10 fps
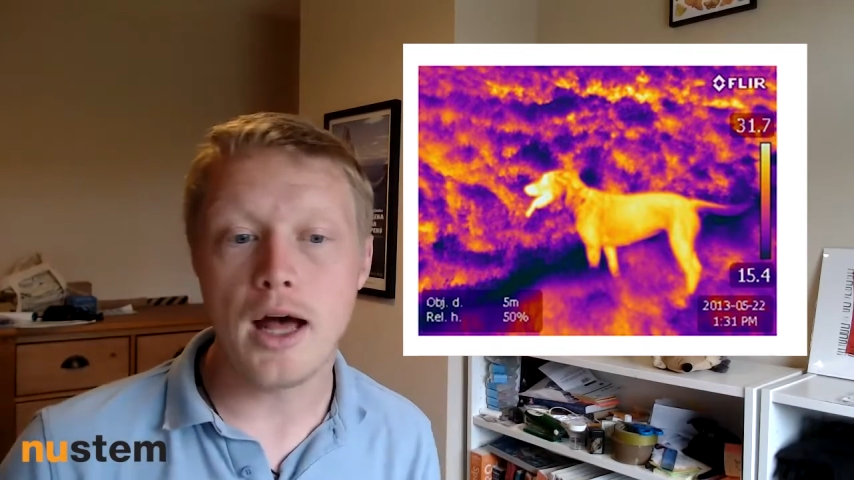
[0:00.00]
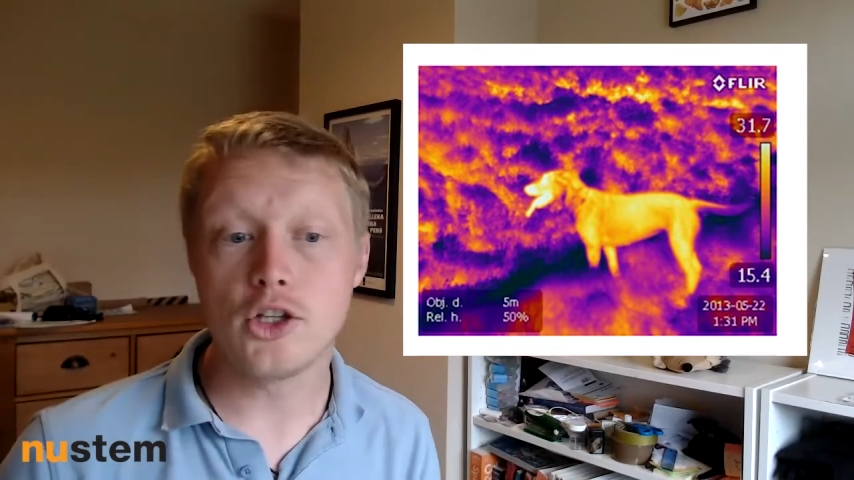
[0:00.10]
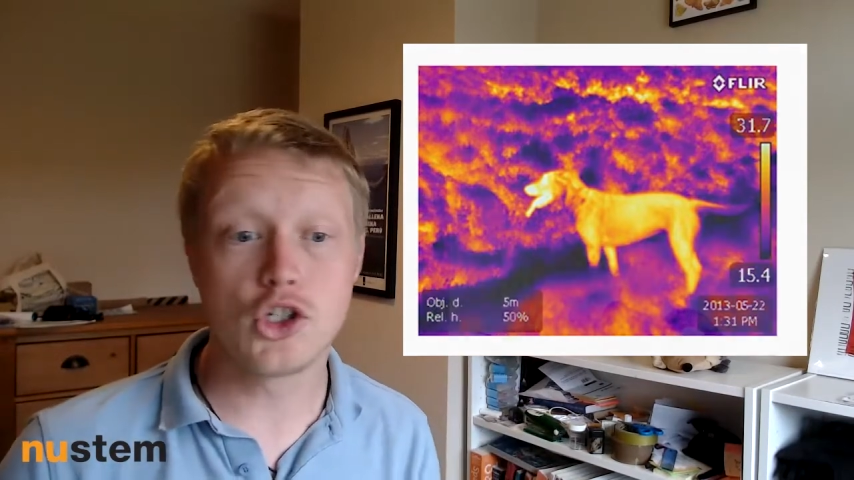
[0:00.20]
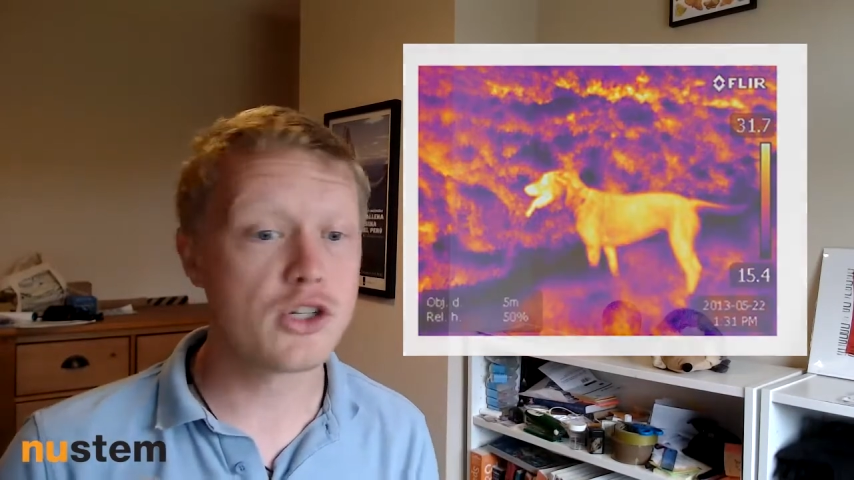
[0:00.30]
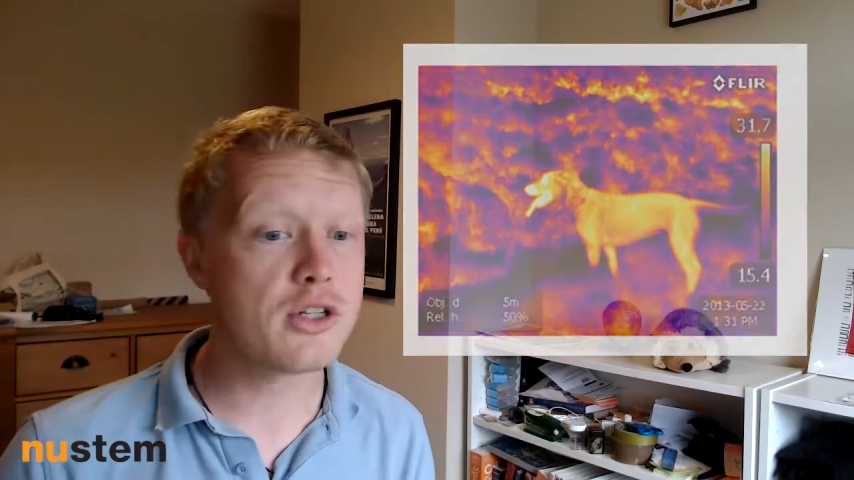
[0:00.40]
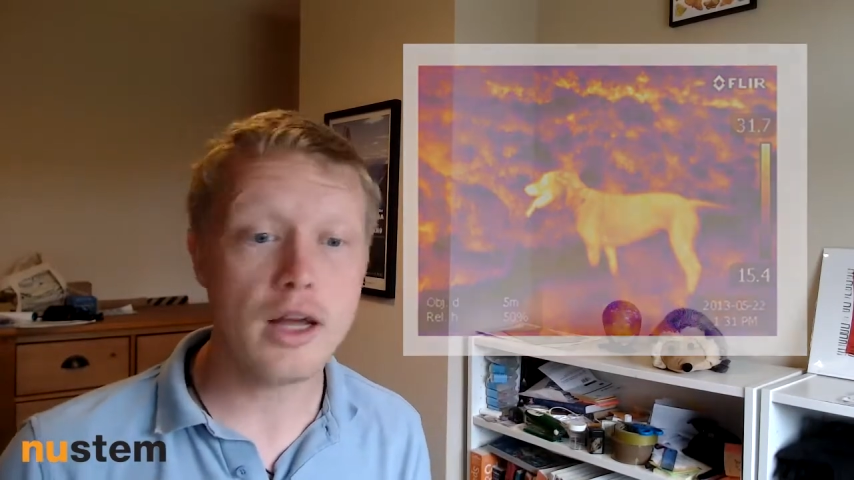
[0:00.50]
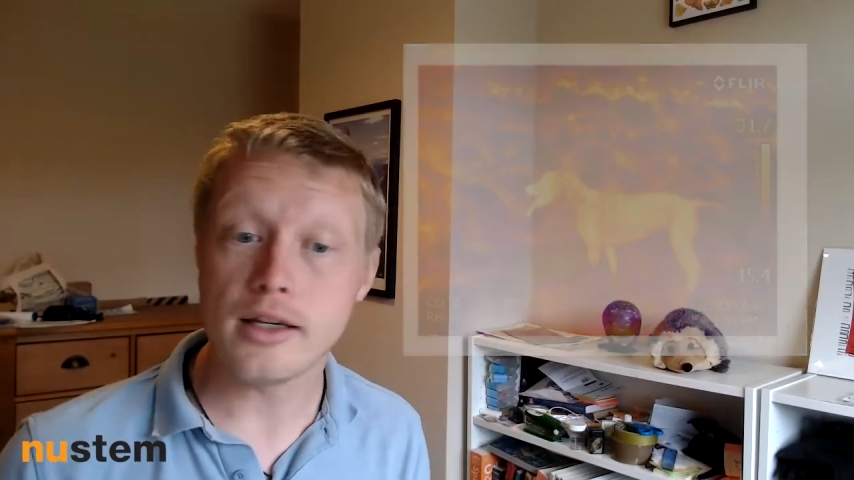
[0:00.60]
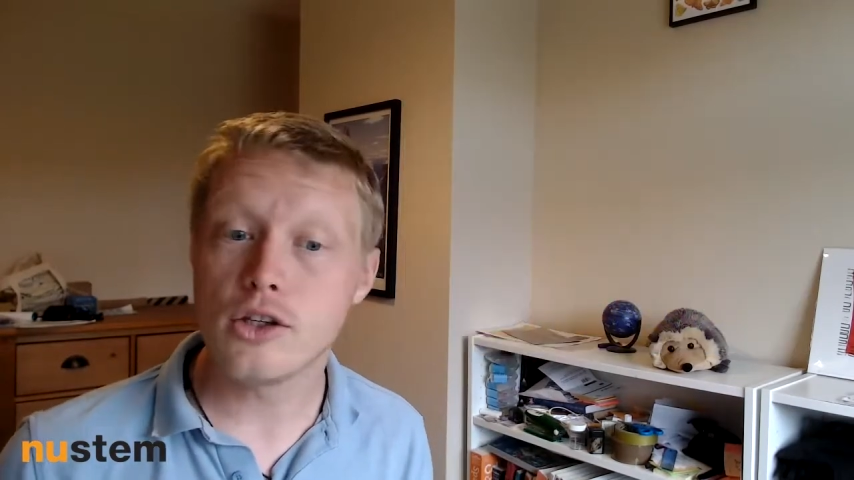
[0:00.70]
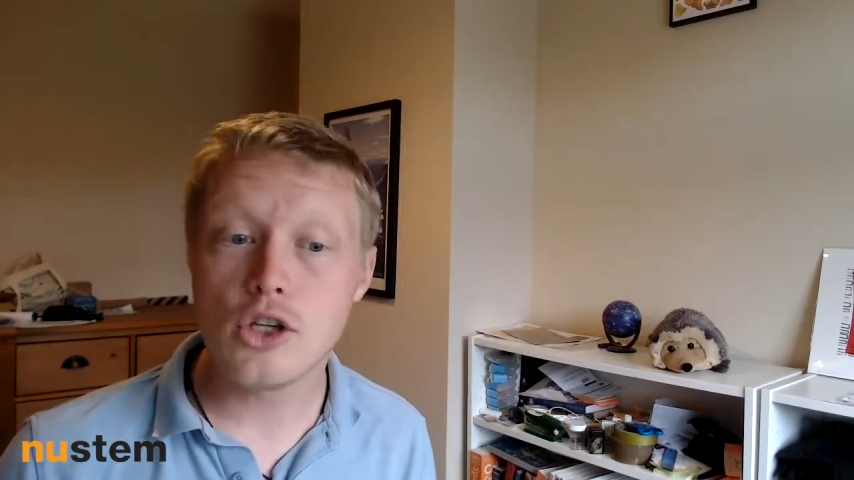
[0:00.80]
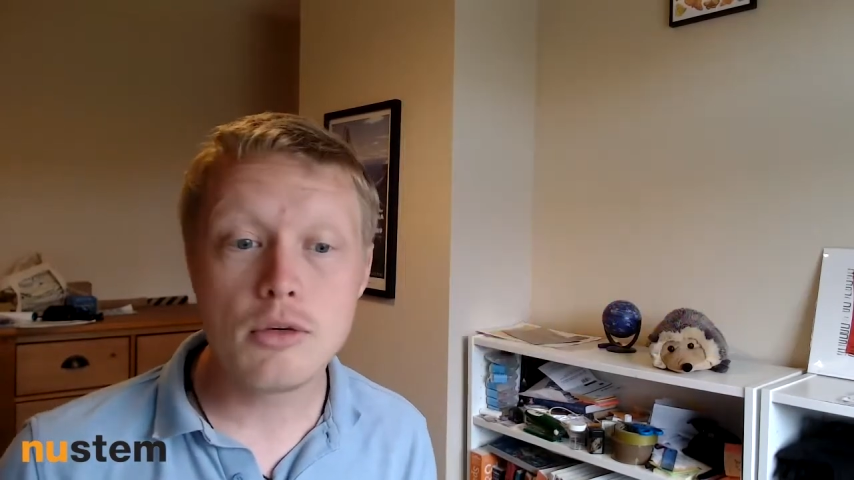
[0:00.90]
just like
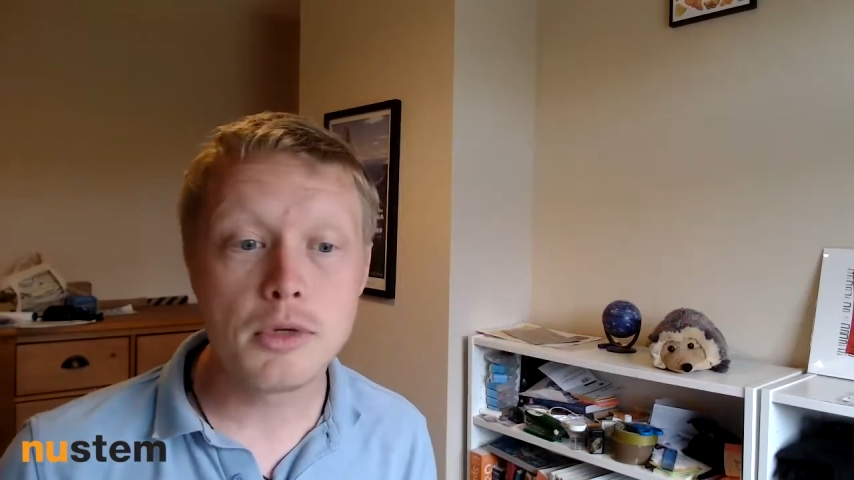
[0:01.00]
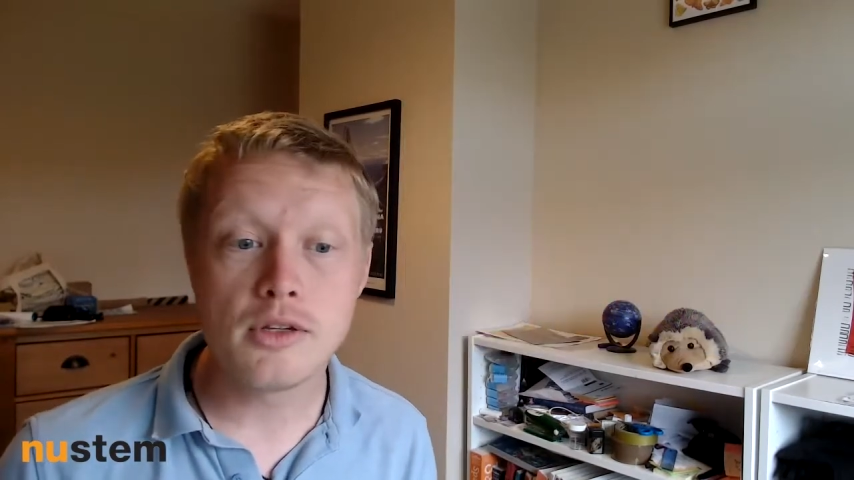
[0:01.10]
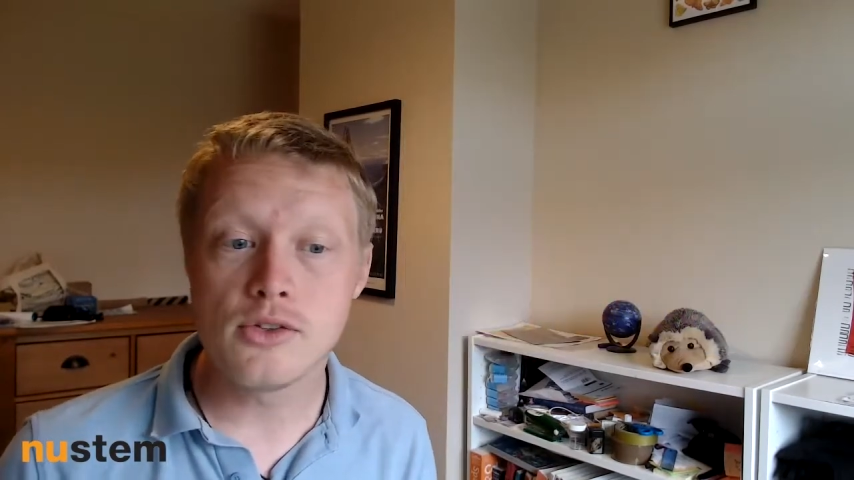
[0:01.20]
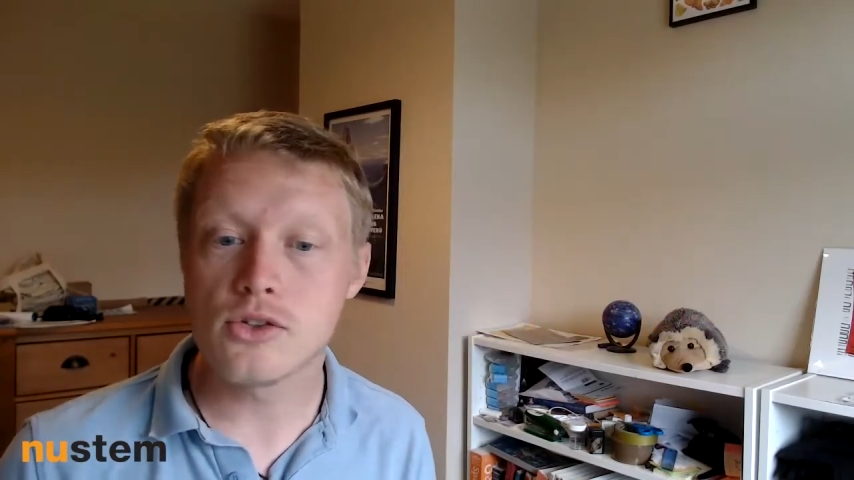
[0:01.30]
humans,